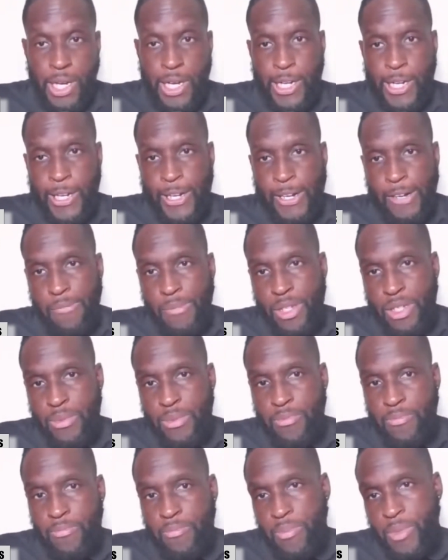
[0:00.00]
Um,
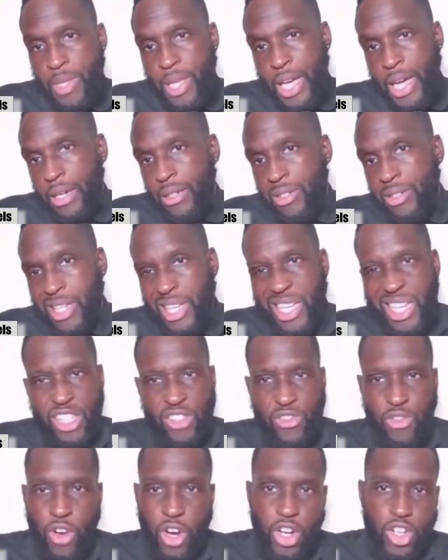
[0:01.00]
yeah.
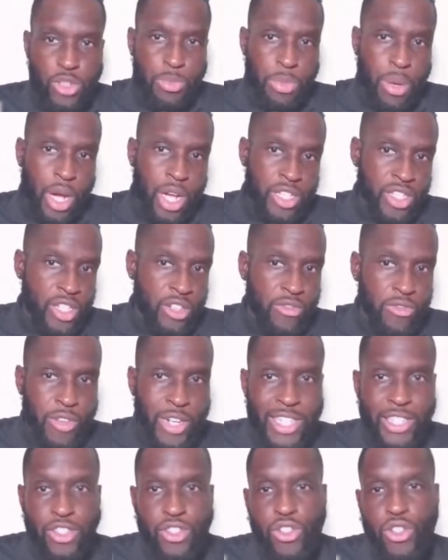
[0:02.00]
And as as
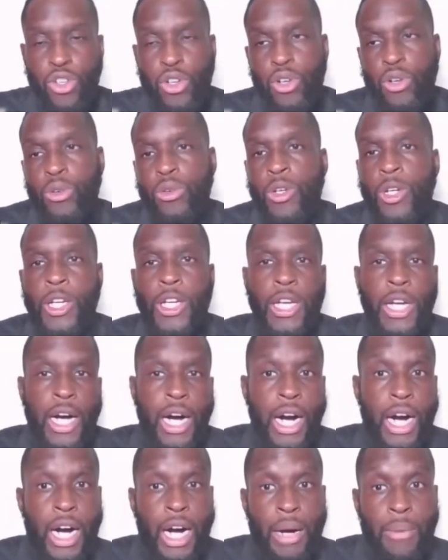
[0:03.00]
positive rights go,
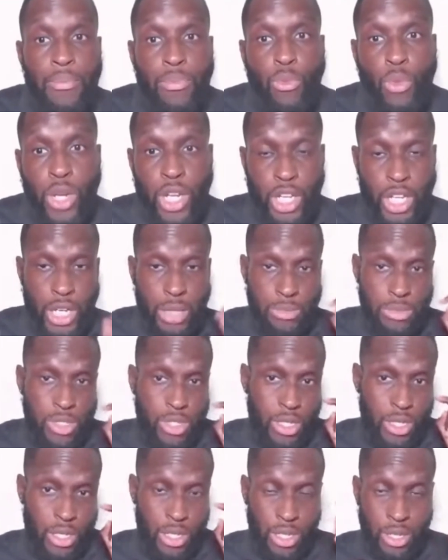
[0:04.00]
um, when it
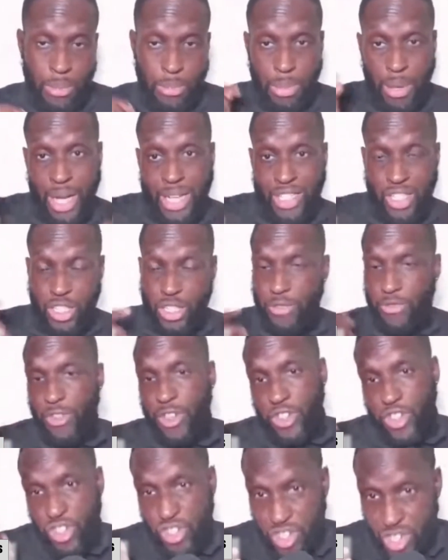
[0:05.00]
comes to
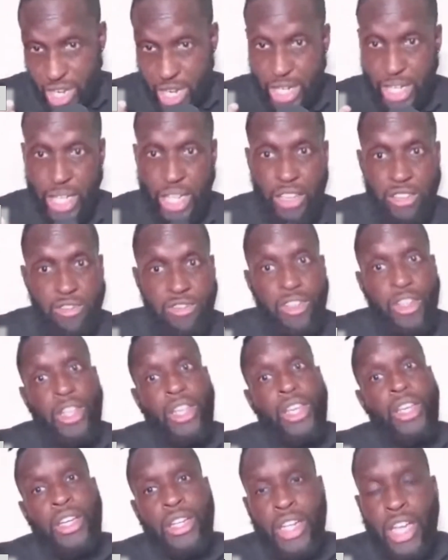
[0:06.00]
positive versus negative,
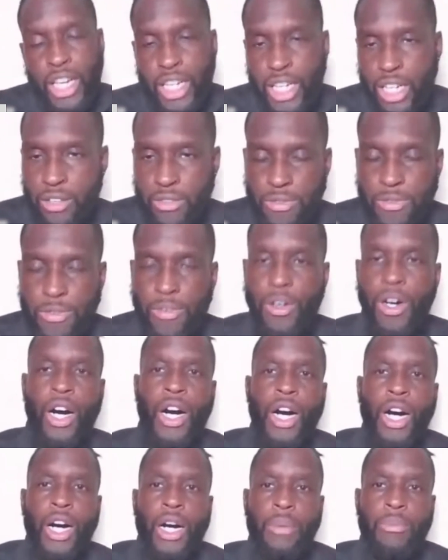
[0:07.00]
negative
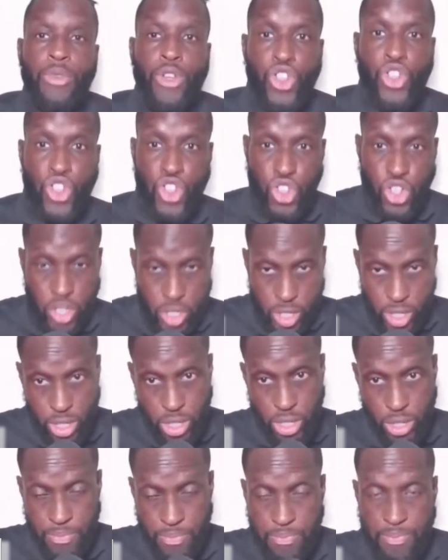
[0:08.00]
um,
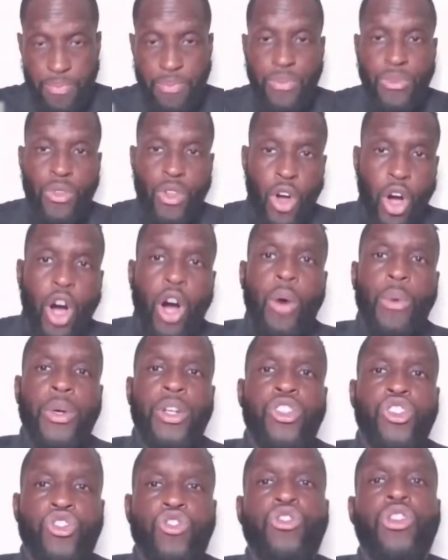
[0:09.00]
should
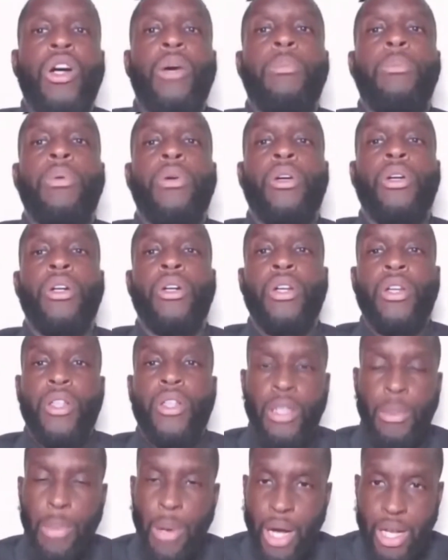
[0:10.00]
always trump
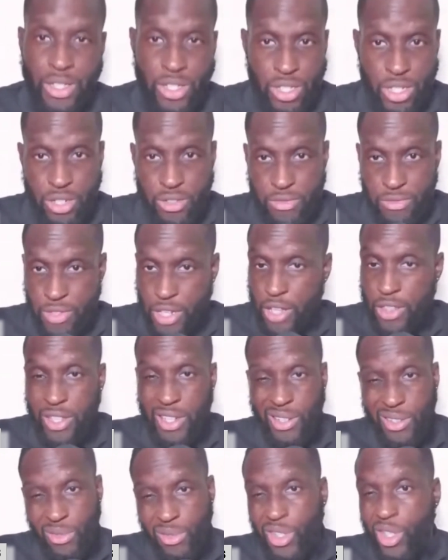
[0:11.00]
the positive.
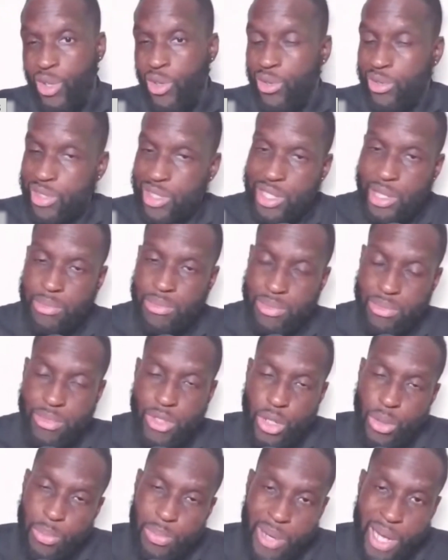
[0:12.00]
Nothing, you know, some,
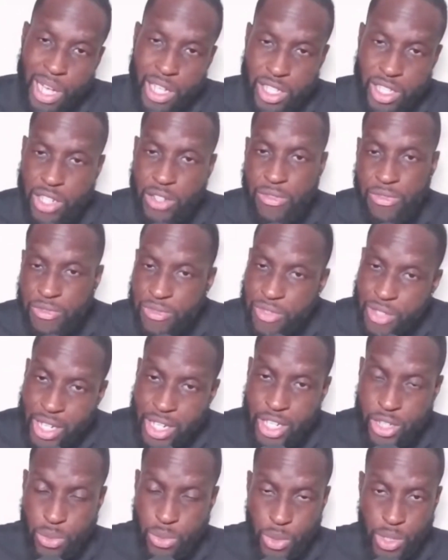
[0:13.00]
you know, positive,
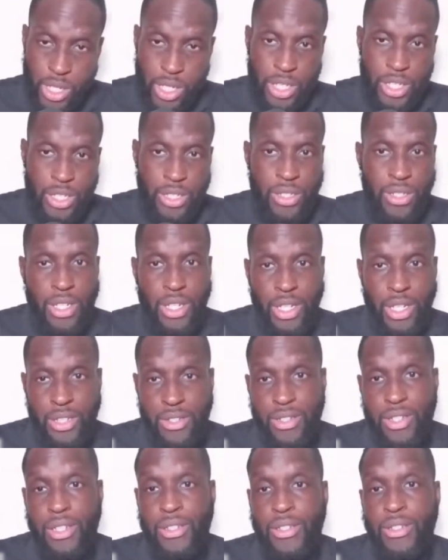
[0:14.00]
it is what it is. It
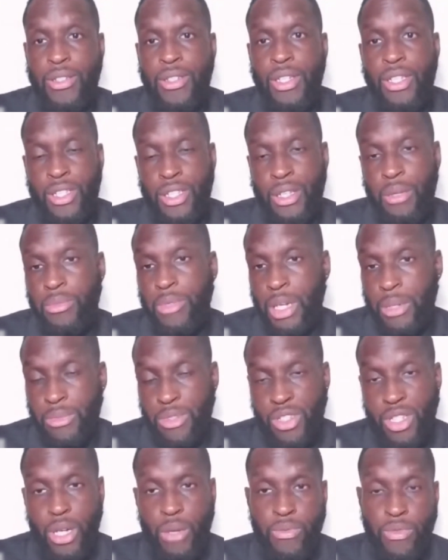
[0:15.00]
exists.
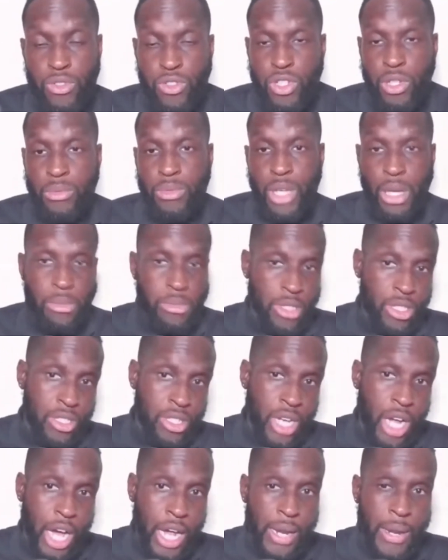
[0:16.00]
Sometimes it's helpful, sometimes
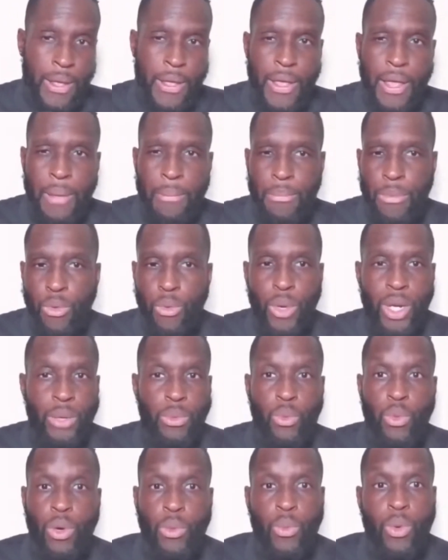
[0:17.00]
it's not. But
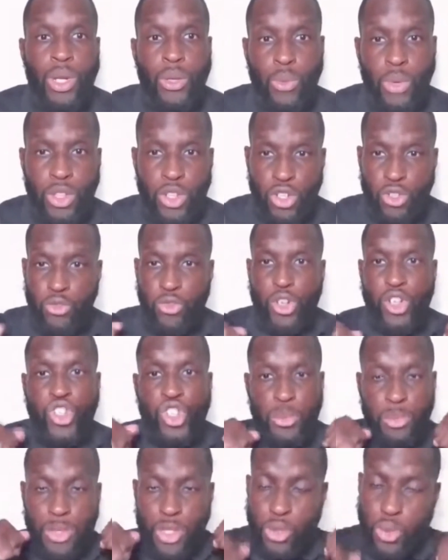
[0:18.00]
when when when there's
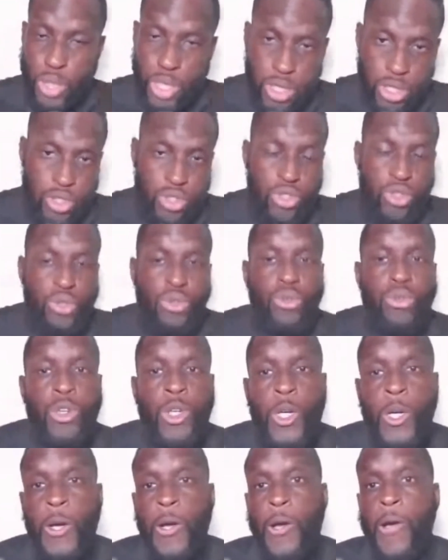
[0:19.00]
friction between the
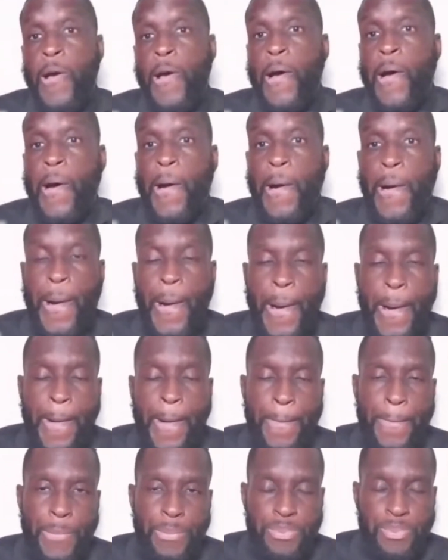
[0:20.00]
two,
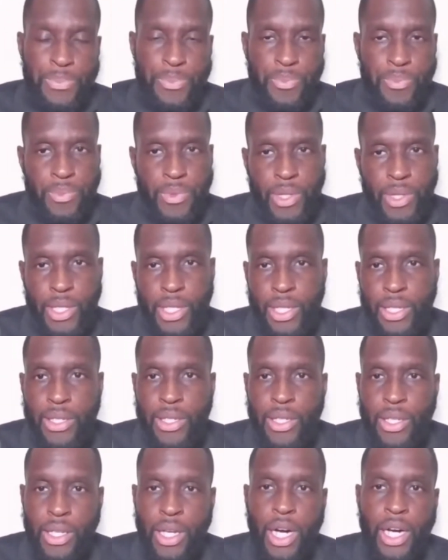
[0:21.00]
um
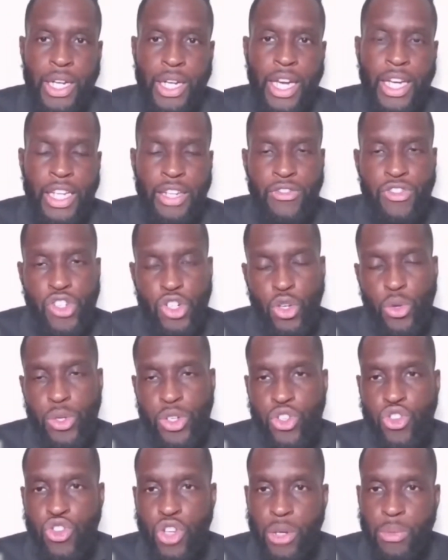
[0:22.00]
uh, negative, negative should
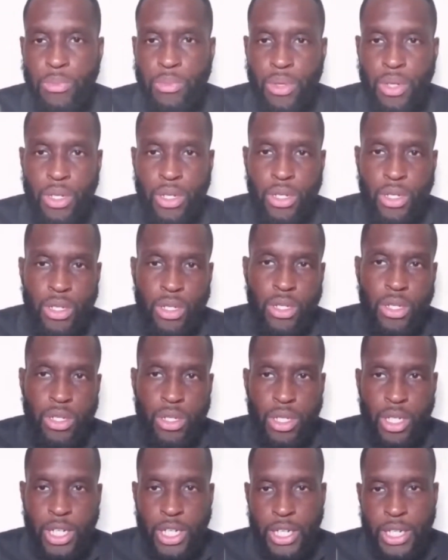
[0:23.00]
always trump
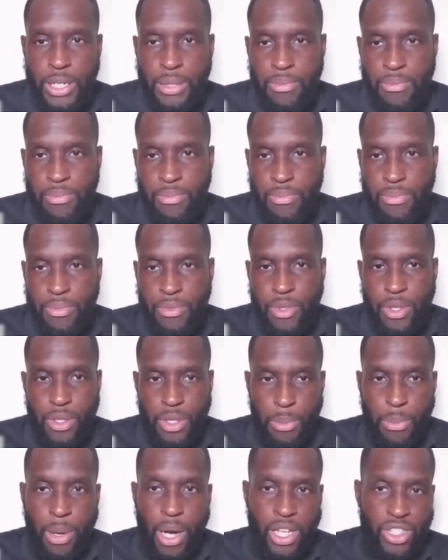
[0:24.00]
um
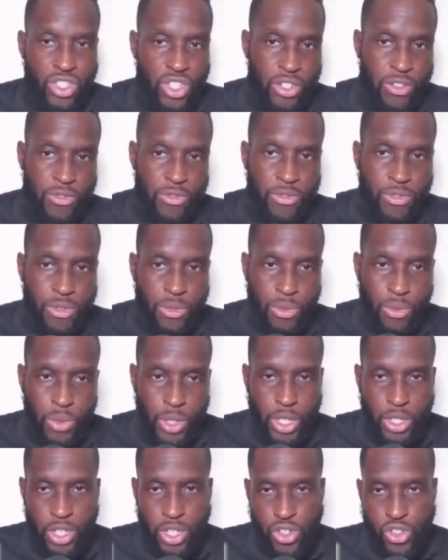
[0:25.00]
the the positive.
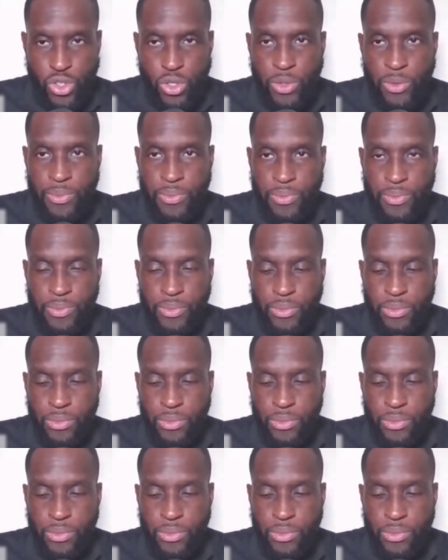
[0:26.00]
What do you think, Joel?